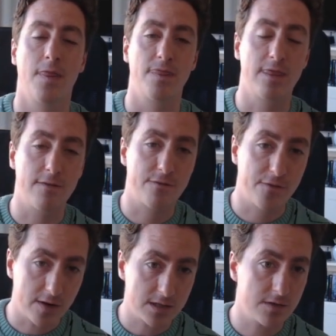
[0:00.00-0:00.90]
The
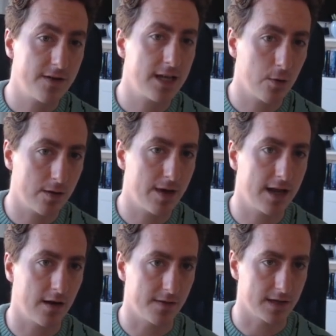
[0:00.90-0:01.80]
first video I made
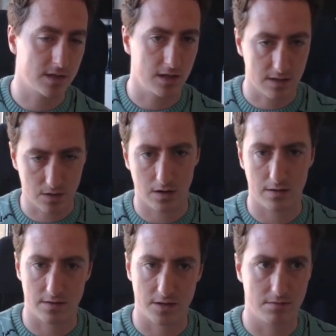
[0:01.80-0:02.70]
on this, and it's
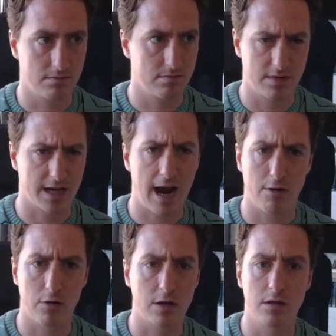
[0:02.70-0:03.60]
called the
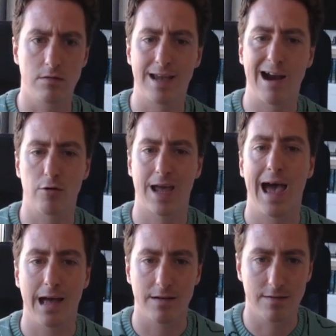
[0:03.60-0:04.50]
Caro
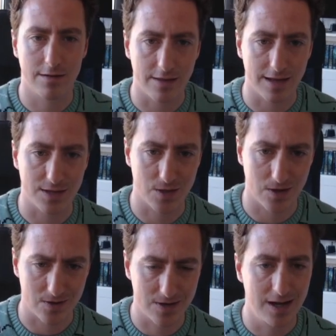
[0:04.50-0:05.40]
Kann, I think it's
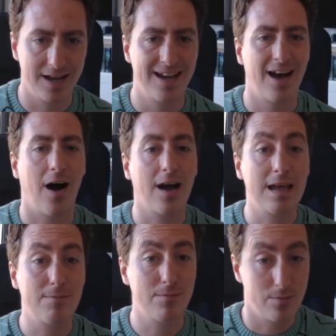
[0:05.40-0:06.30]
called,
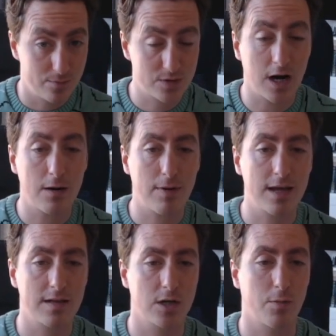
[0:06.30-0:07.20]
I started playing
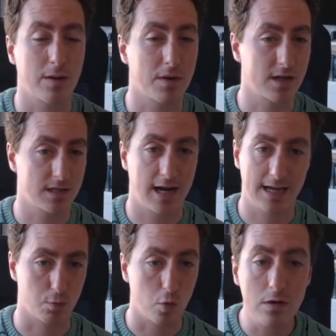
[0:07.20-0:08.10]
this opening because it
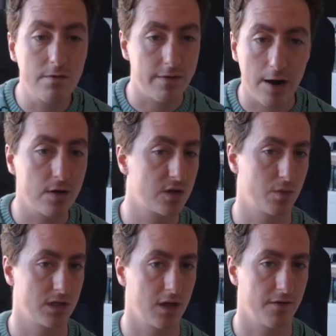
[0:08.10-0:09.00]
has one very
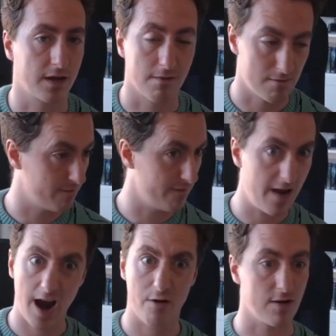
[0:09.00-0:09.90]
specific,
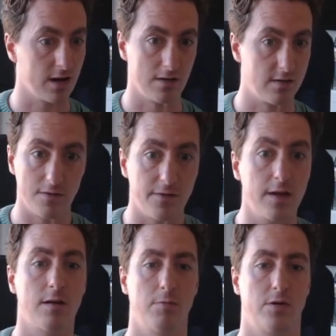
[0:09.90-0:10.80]
very
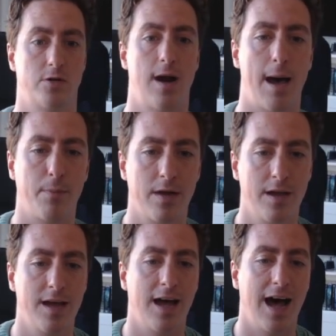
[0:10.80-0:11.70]
defeatable trap,
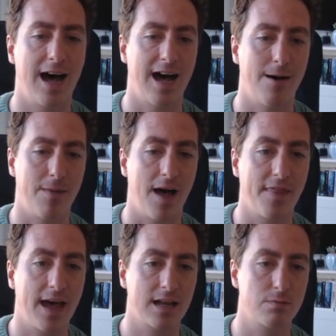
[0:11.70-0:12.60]
and
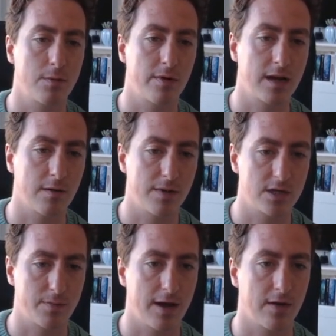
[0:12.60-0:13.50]
that is by bringing your
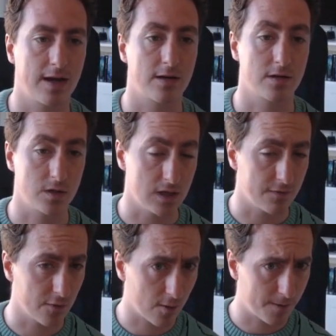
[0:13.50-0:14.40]
bishop out here to
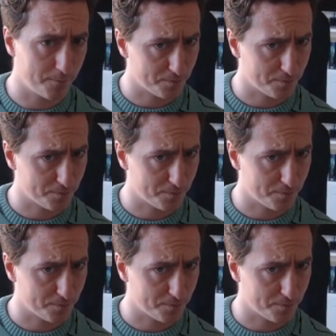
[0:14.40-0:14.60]
c4.